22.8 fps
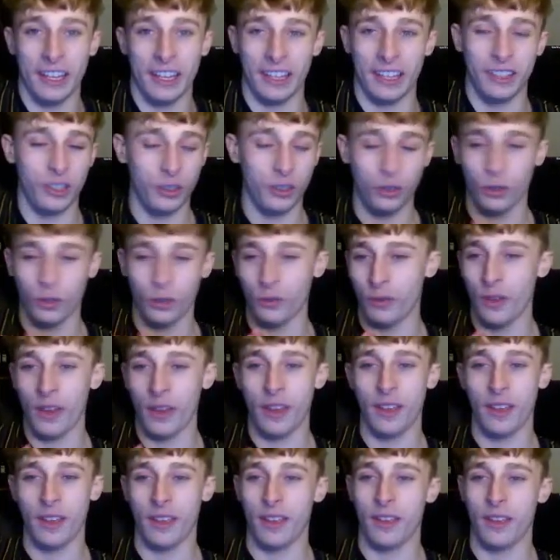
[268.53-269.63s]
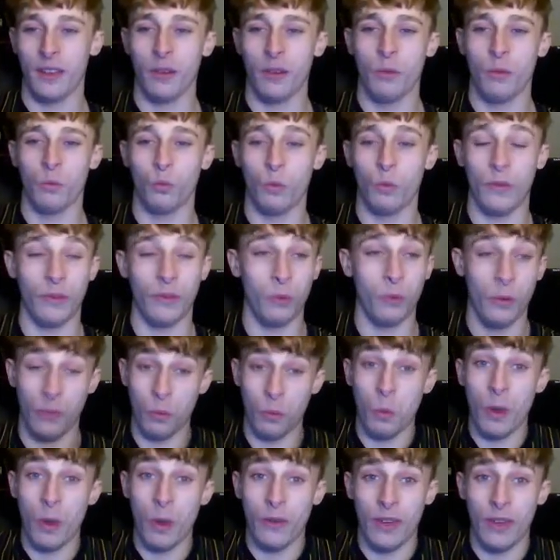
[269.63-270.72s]
He's just sort of,
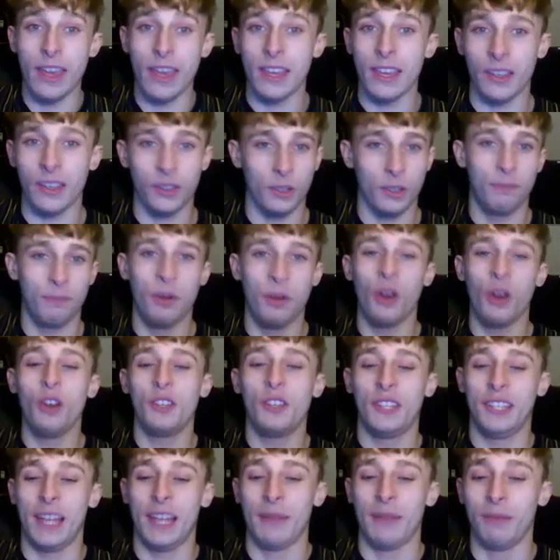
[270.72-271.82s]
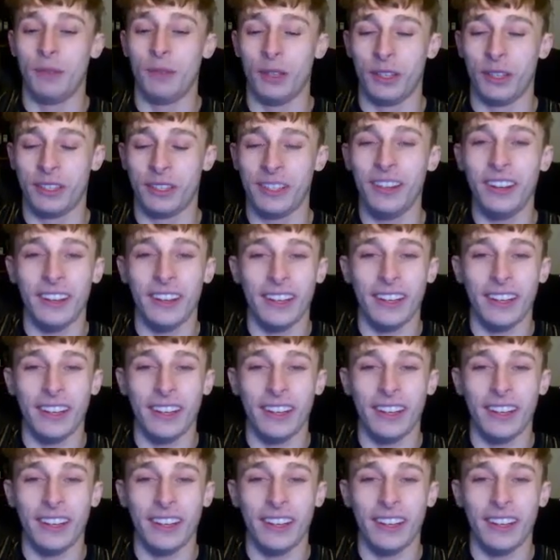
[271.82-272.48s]
with ease, just pushing them to the side.